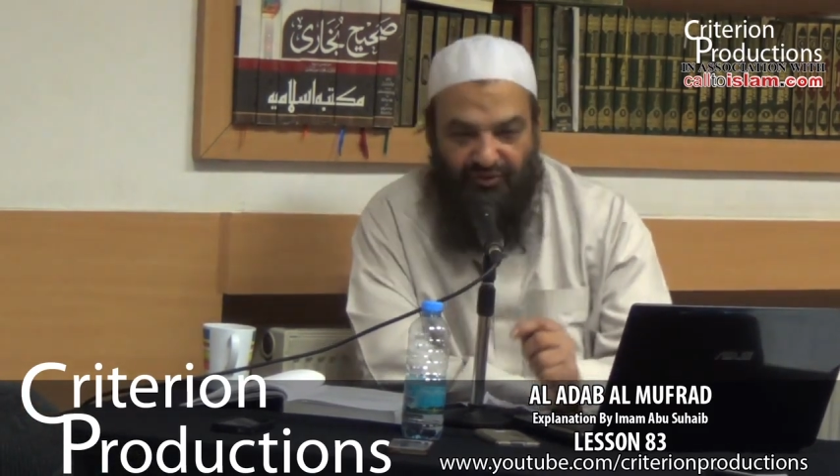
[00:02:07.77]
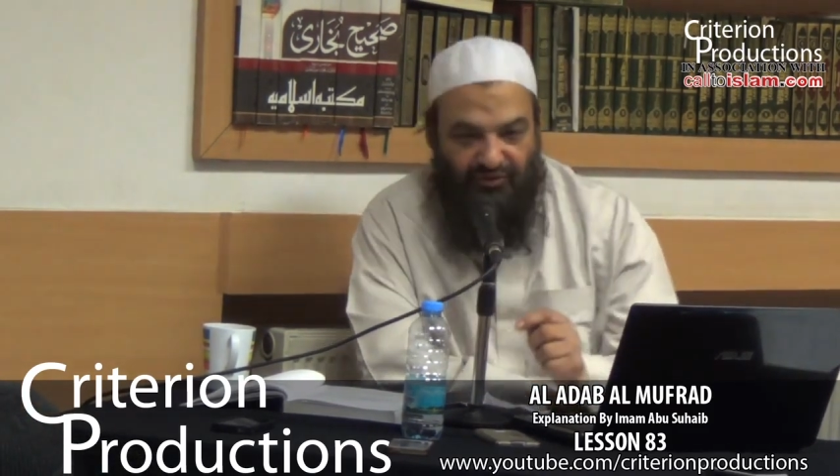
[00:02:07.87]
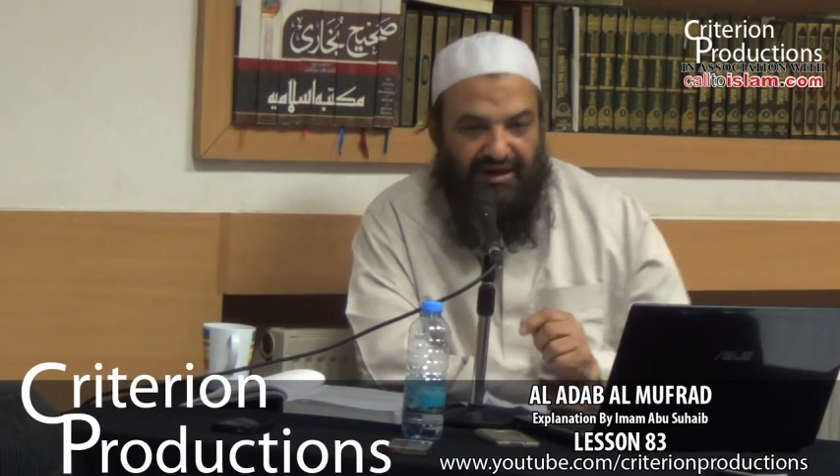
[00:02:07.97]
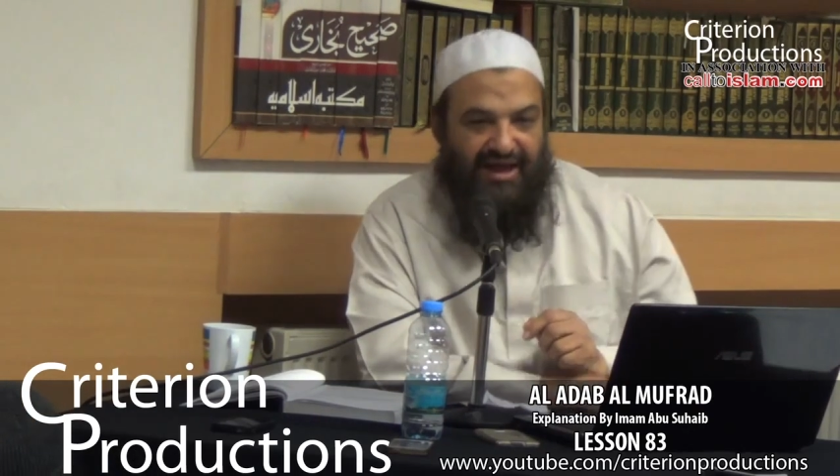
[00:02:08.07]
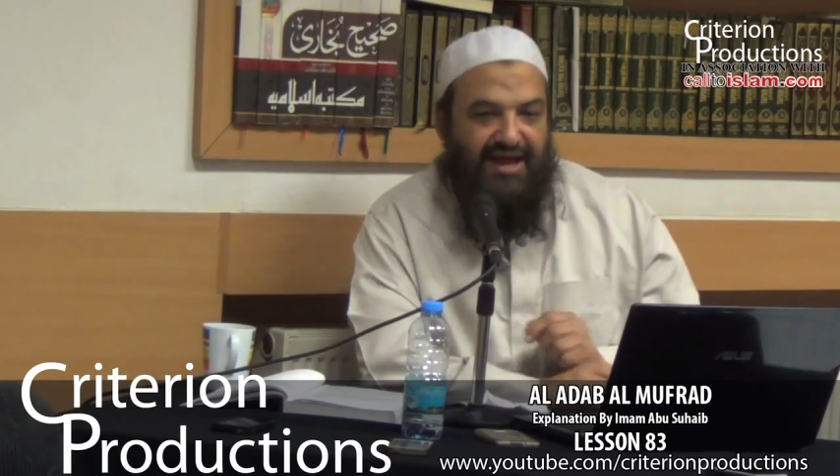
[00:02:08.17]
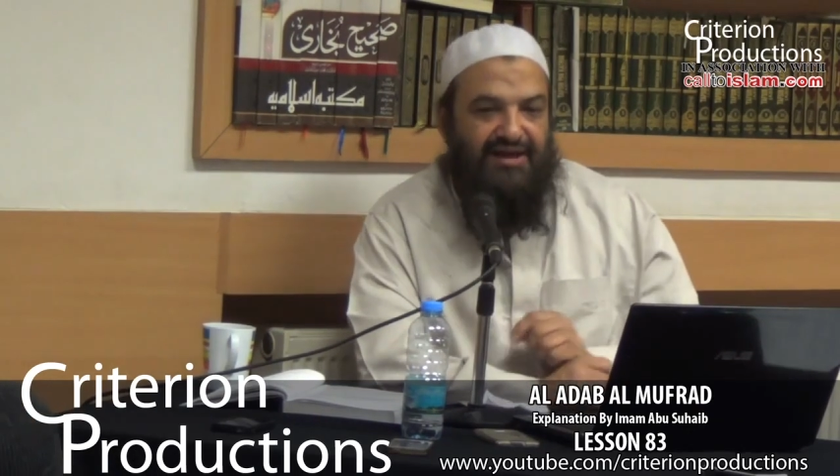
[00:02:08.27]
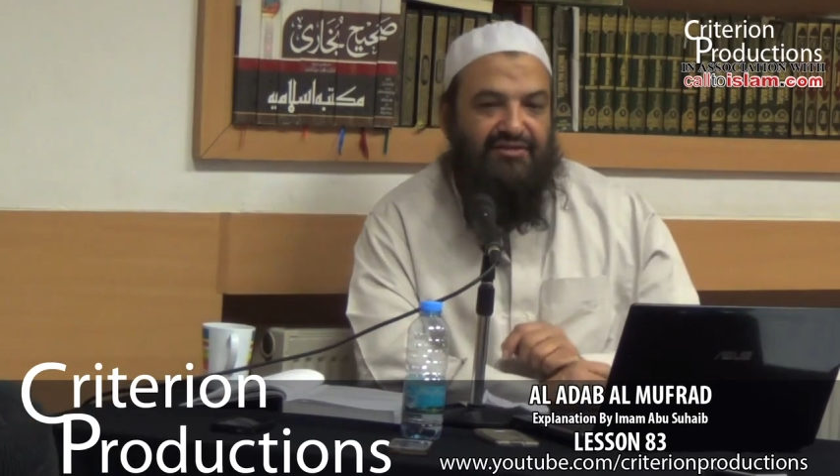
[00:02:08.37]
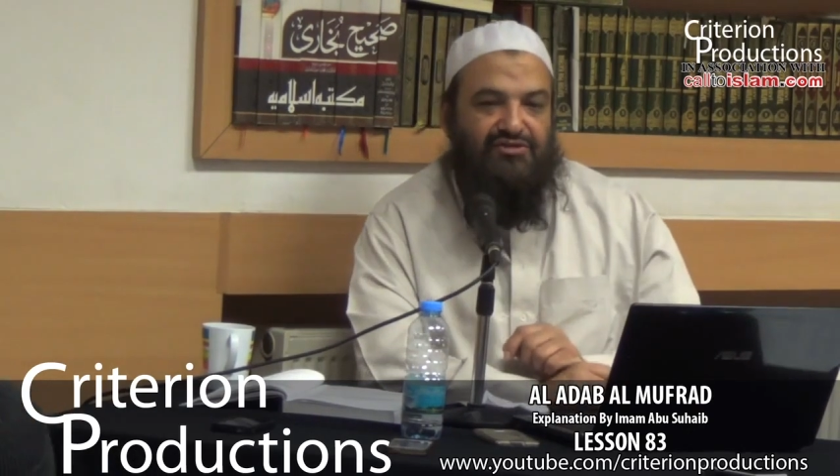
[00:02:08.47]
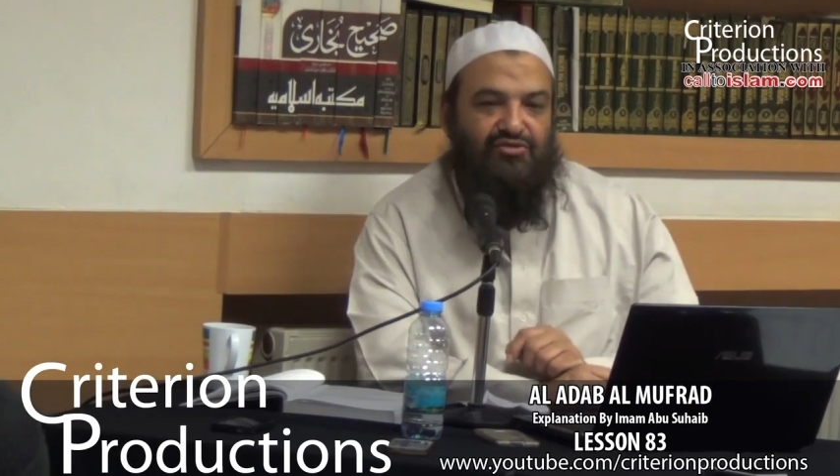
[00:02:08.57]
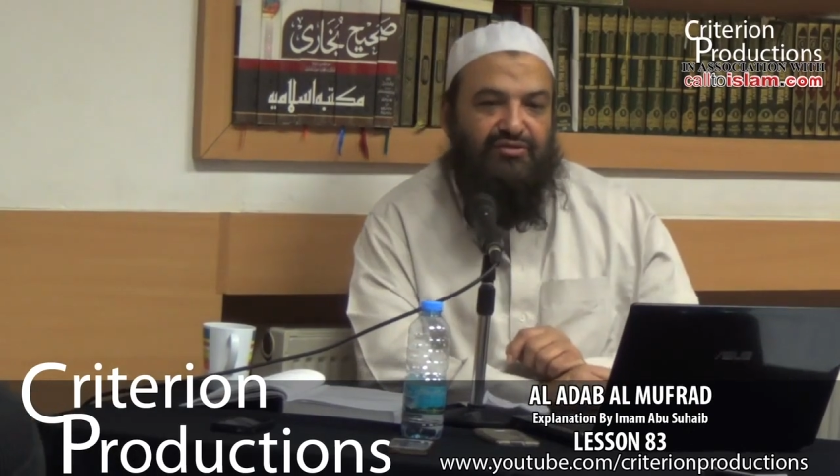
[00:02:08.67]
the Quran
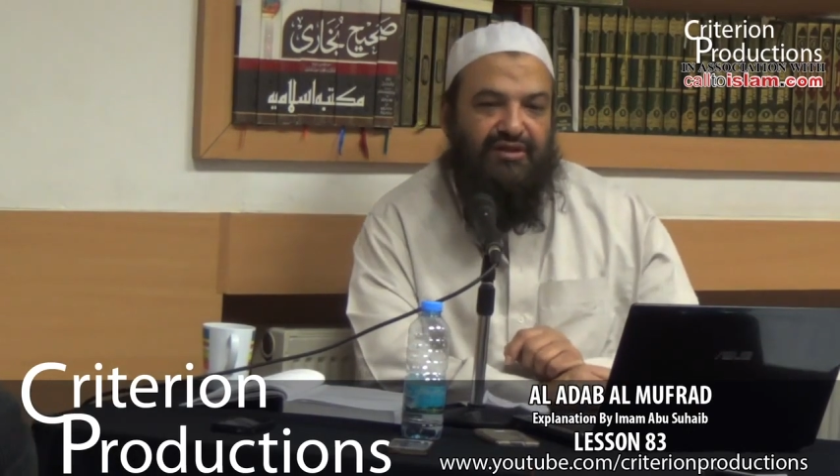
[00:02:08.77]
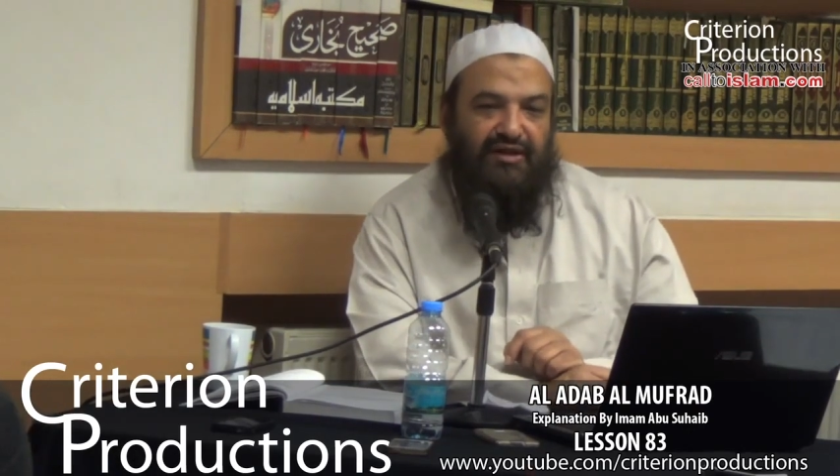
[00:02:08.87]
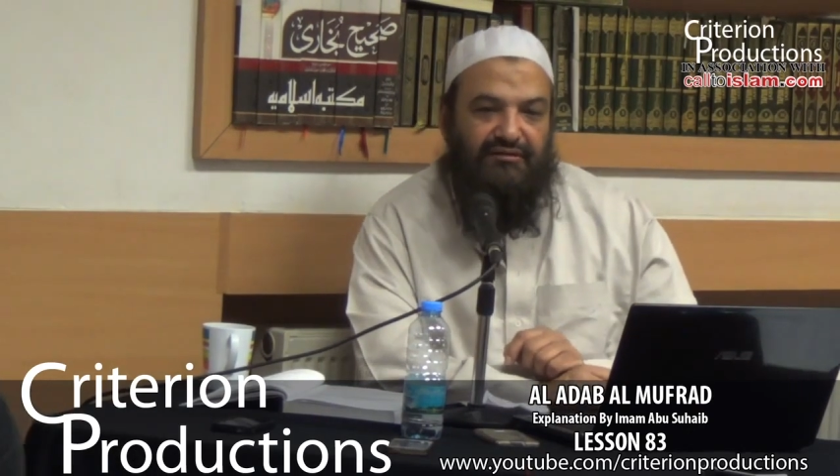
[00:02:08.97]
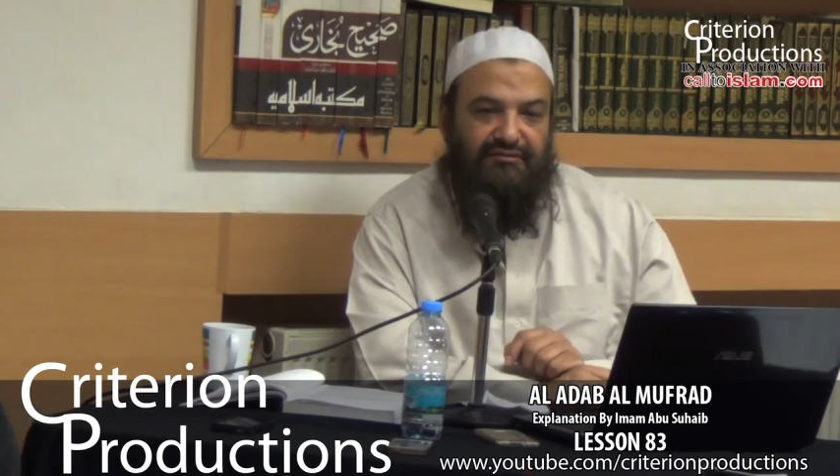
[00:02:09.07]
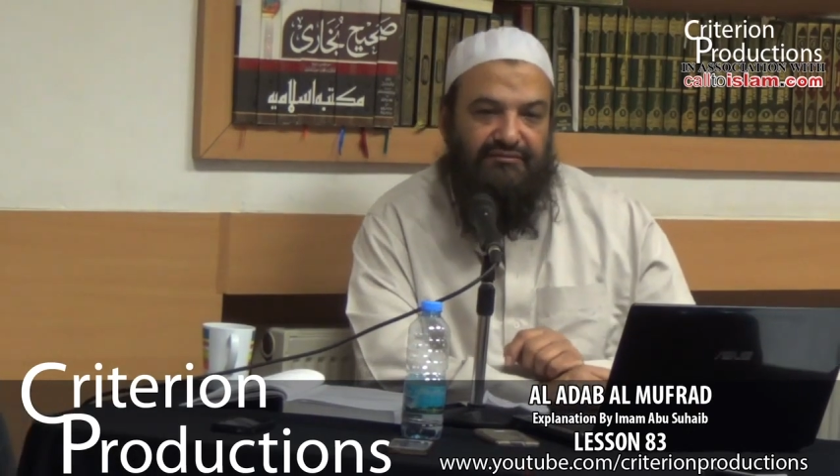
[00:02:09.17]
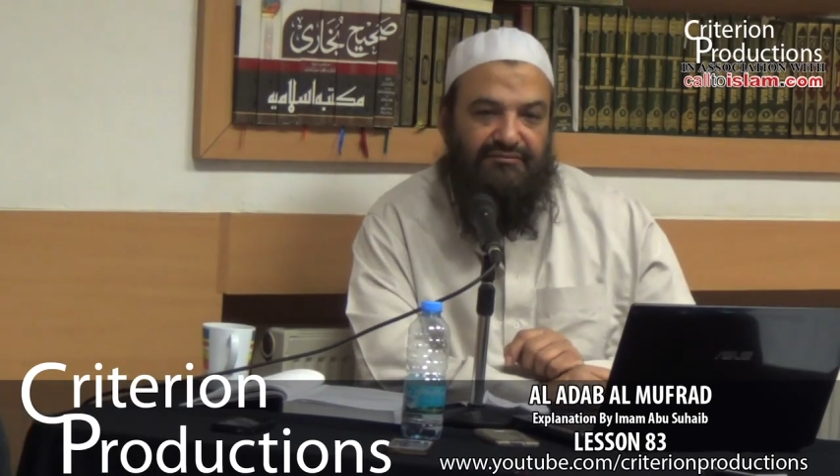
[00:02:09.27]
and the Sunnah.